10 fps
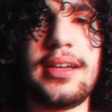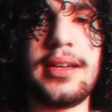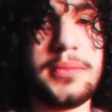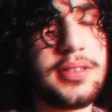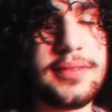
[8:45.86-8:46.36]

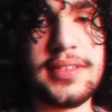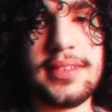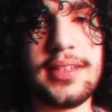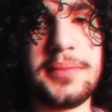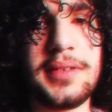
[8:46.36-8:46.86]
I believe it's
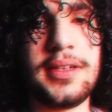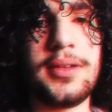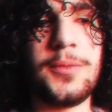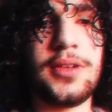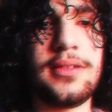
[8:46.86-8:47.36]
going to be a
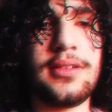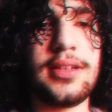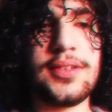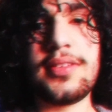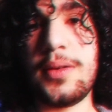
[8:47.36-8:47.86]
good one.
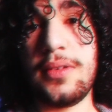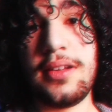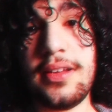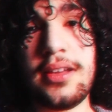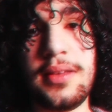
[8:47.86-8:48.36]
And so I want
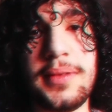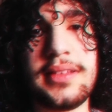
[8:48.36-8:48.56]
to document